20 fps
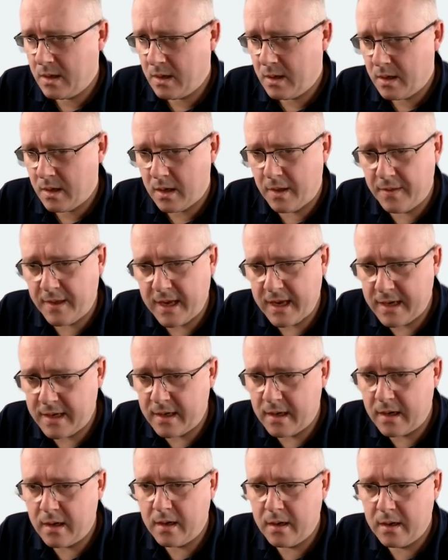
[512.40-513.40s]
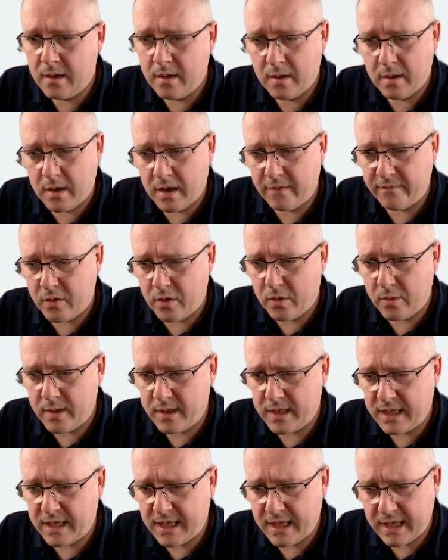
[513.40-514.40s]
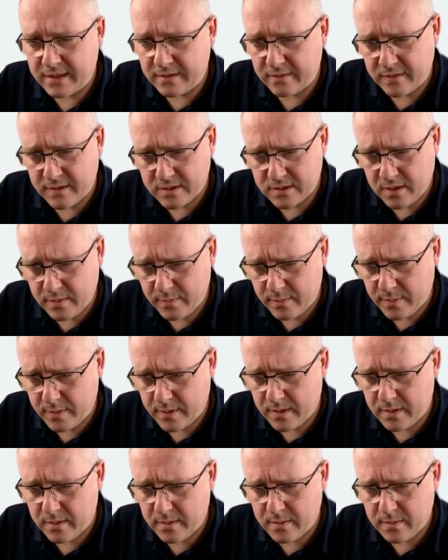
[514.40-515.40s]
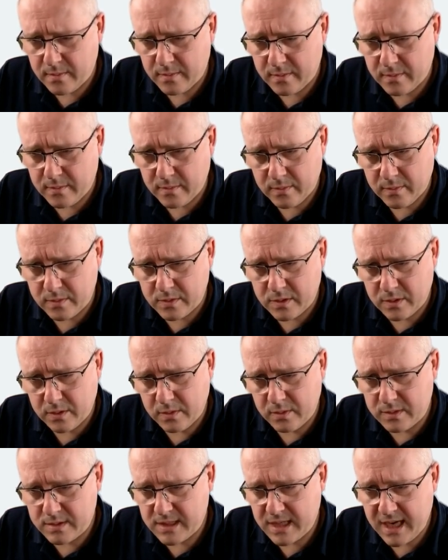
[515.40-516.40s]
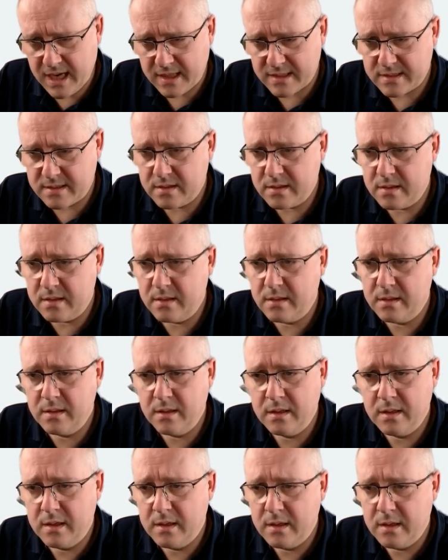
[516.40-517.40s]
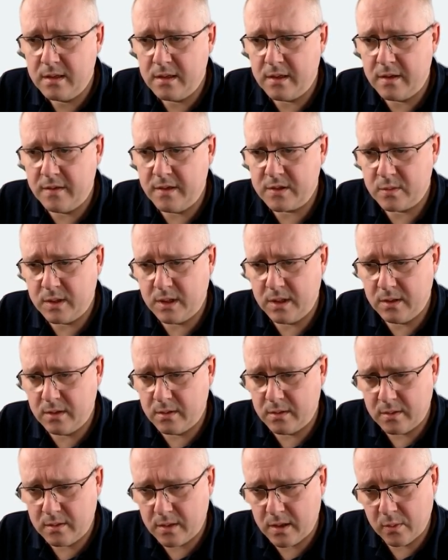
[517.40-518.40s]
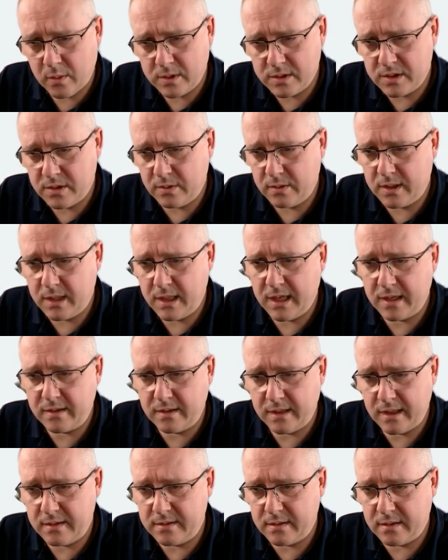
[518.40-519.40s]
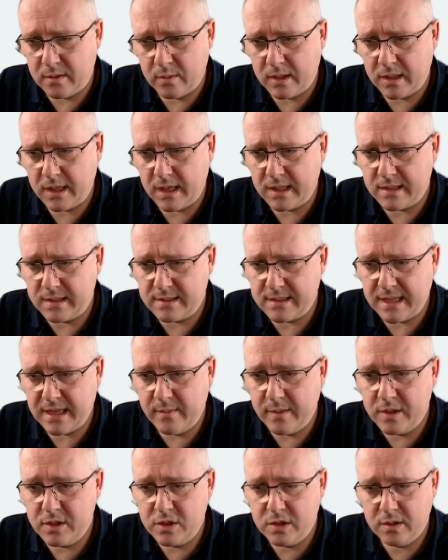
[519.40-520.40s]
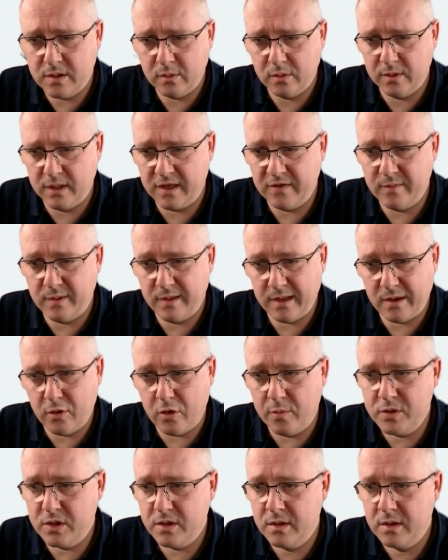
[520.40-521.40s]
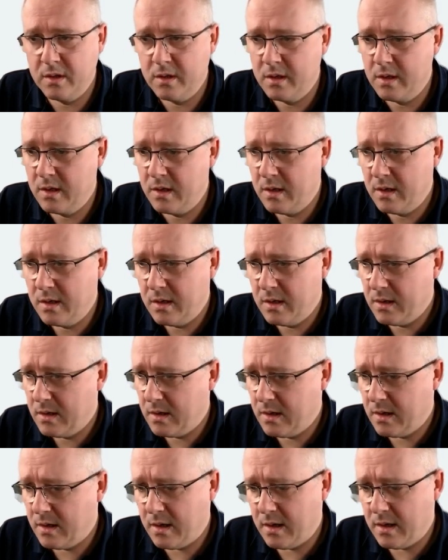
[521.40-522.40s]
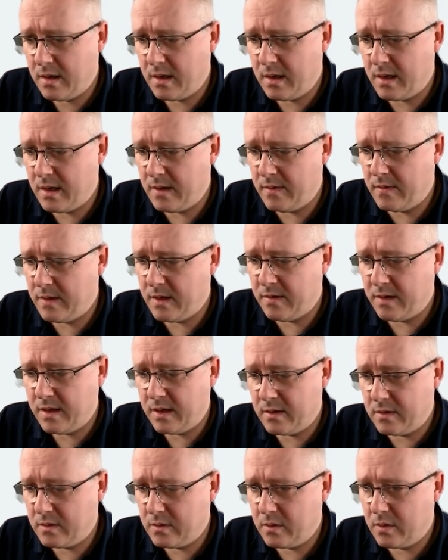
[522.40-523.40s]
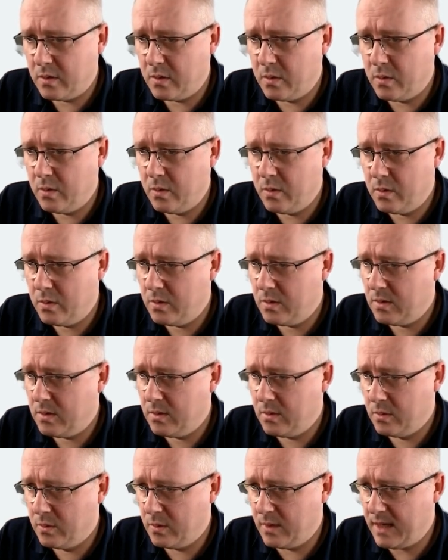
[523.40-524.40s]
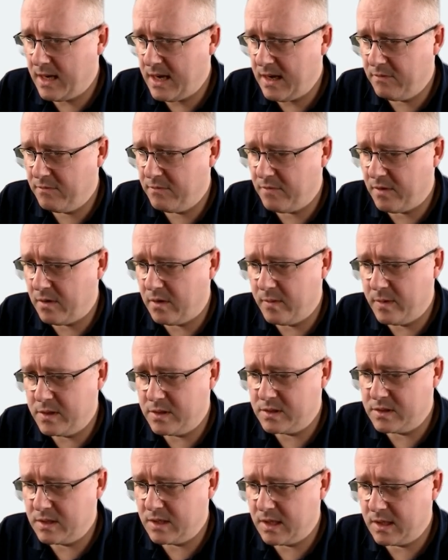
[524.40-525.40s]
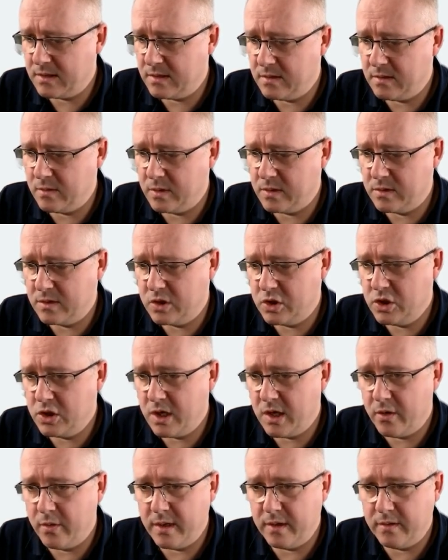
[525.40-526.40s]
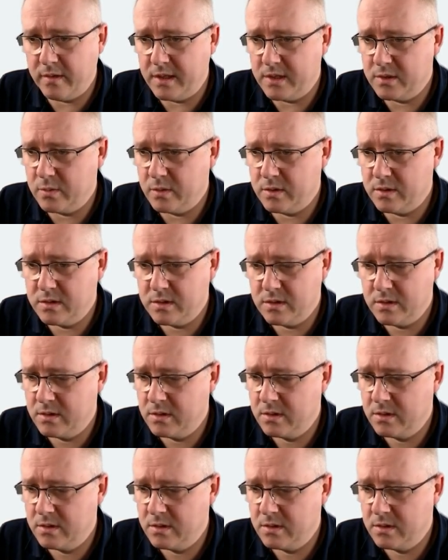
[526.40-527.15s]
And then I've already connected this up to text. And this one here, I want to connect the data. I want to connect it to image. It'll only give me that option. And then I hit go. We have our images selected, and we want to generate these ones.